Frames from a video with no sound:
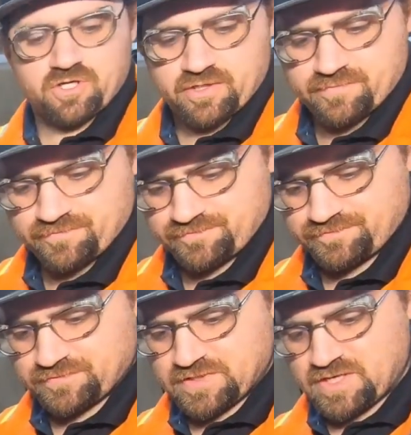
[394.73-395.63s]
good,
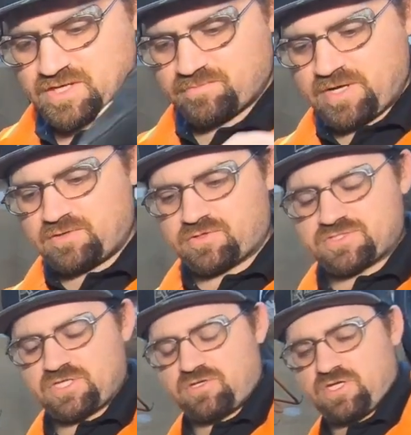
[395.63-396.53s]
might
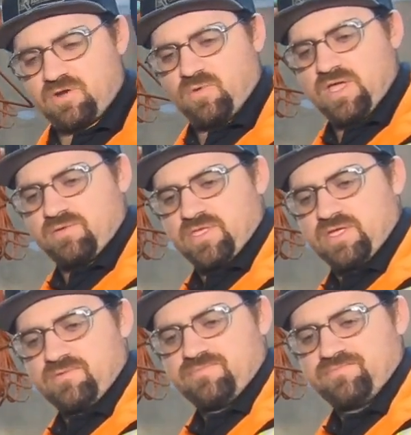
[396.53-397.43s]
looks like you get away with
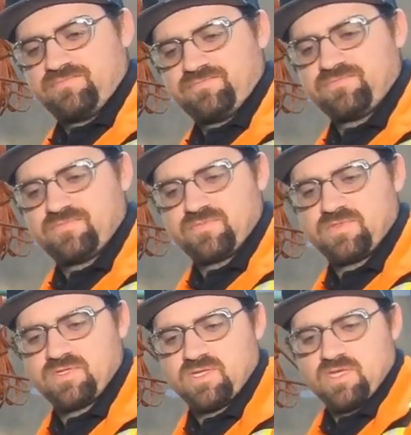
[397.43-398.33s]
it,
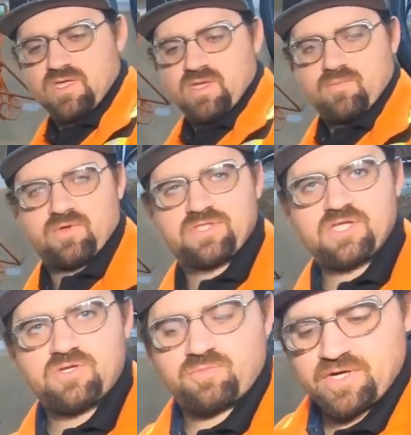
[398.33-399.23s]
but
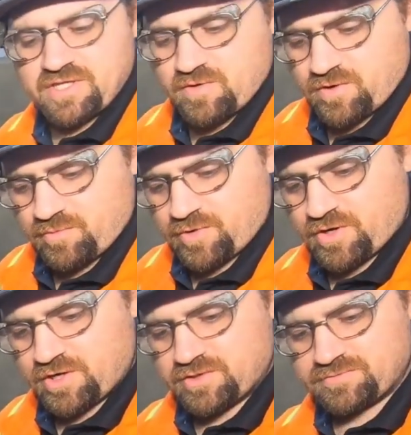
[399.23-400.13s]
then you break that weld
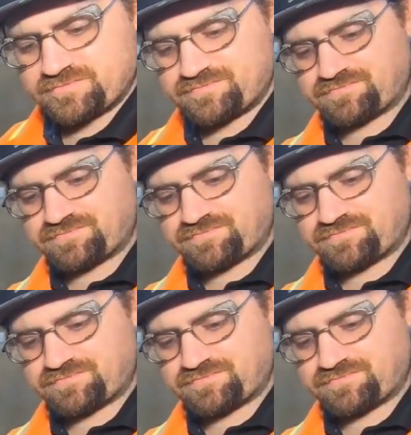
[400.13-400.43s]
apart,